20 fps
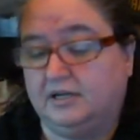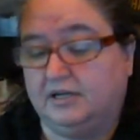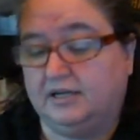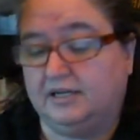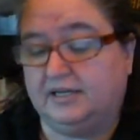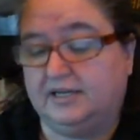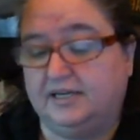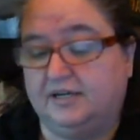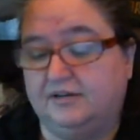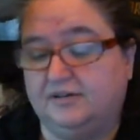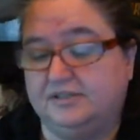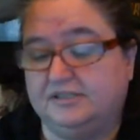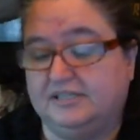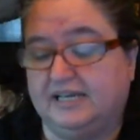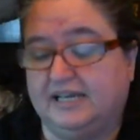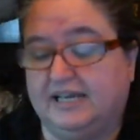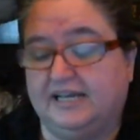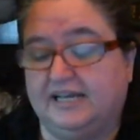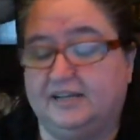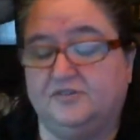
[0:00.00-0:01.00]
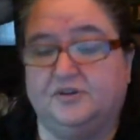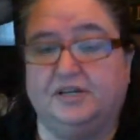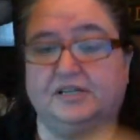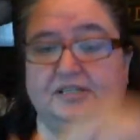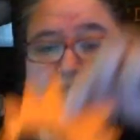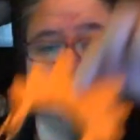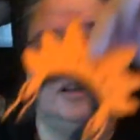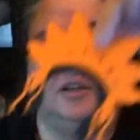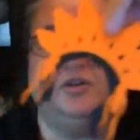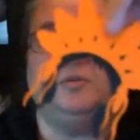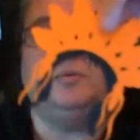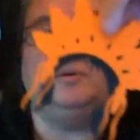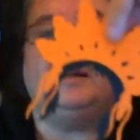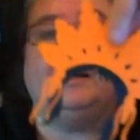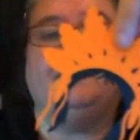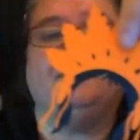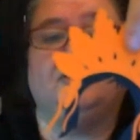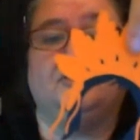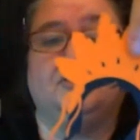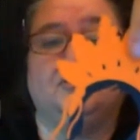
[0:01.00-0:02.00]
And here's the headdress. All you would
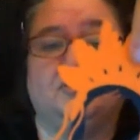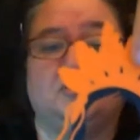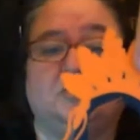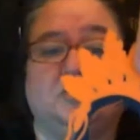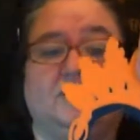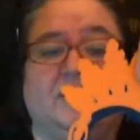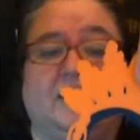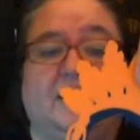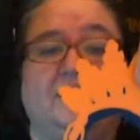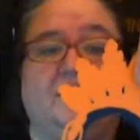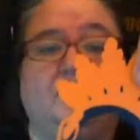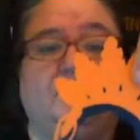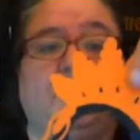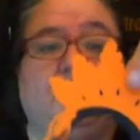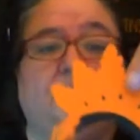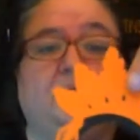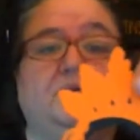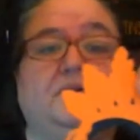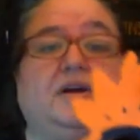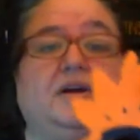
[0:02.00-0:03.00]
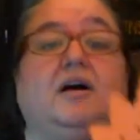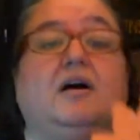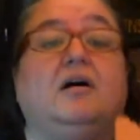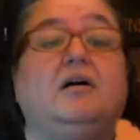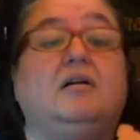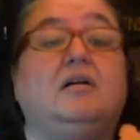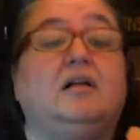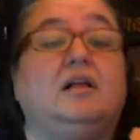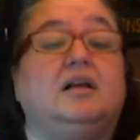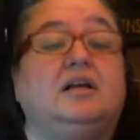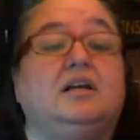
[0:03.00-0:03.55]
have to do is provide the paper doll.